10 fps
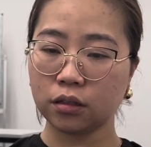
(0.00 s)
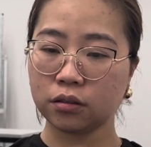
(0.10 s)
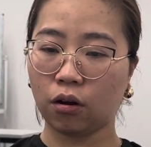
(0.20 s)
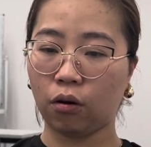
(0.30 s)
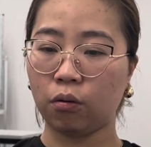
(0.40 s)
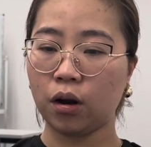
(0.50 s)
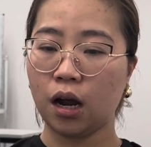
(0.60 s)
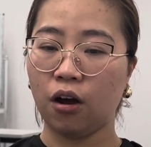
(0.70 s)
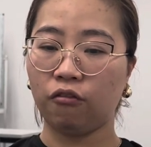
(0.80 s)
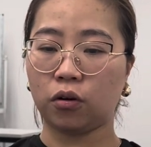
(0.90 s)
So
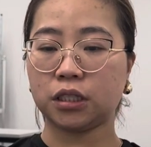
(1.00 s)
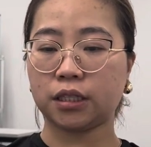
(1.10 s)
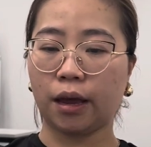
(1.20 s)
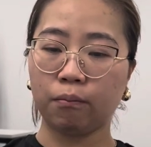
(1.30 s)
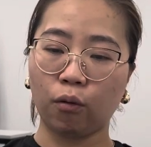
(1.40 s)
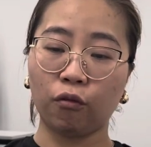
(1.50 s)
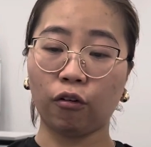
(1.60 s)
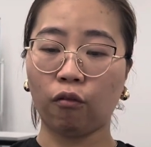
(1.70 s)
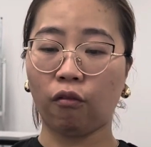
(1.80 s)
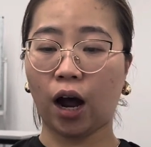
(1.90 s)
for example,
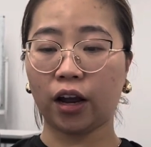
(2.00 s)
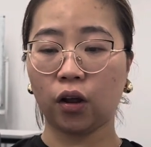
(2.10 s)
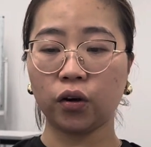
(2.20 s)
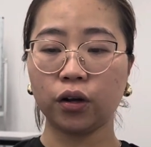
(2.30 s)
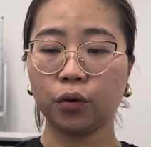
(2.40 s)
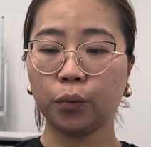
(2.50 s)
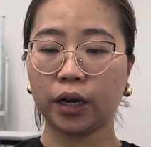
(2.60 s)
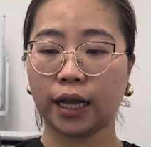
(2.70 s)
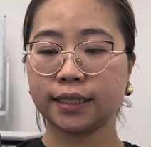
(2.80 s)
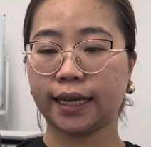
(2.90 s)
provide learner with
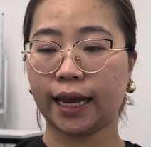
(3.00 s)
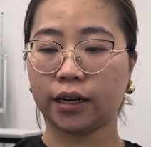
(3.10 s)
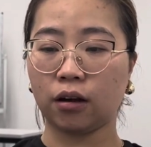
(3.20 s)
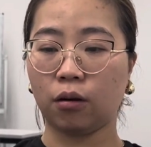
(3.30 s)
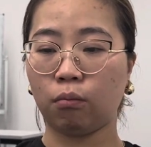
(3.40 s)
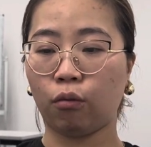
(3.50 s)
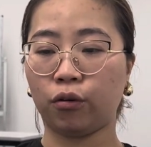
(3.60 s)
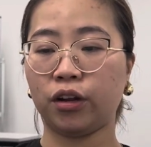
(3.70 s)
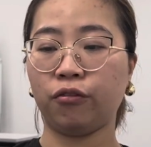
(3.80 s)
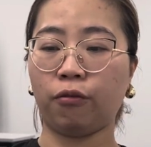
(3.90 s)
access the
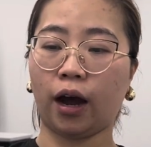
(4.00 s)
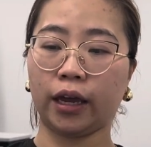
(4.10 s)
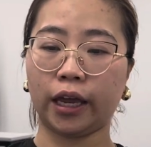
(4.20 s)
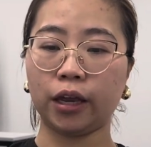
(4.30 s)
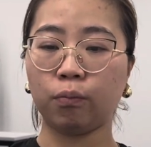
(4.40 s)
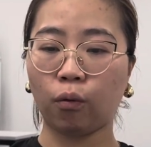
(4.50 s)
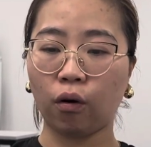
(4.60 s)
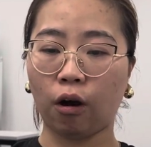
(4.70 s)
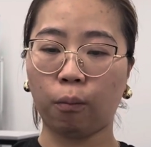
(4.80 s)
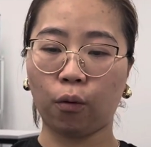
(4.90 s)
modified ebook
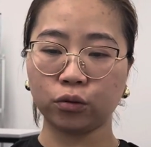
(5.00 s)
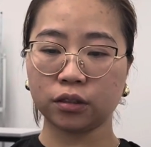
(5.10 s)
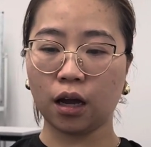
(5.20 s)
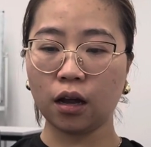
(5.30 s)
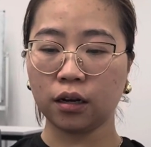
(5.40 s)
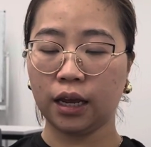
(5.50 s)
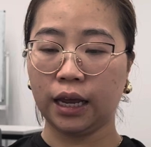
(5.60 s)
or postcard,